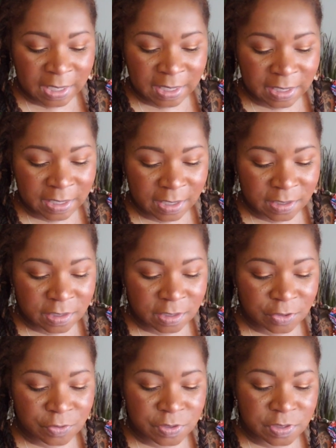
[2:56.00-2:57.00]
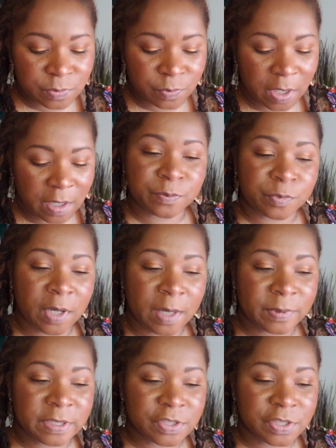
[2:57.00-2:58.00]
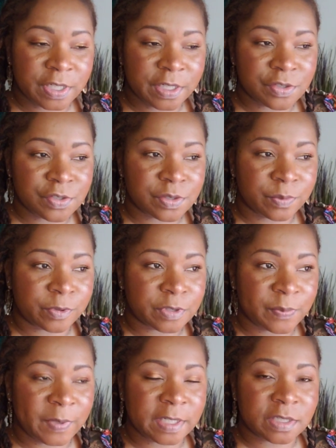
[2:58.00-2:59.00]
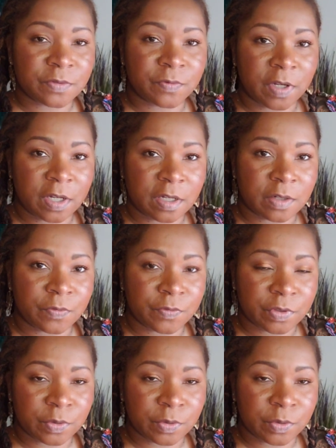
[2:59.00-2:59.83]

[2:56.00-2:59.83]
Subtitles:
and you just should probably change the perspective of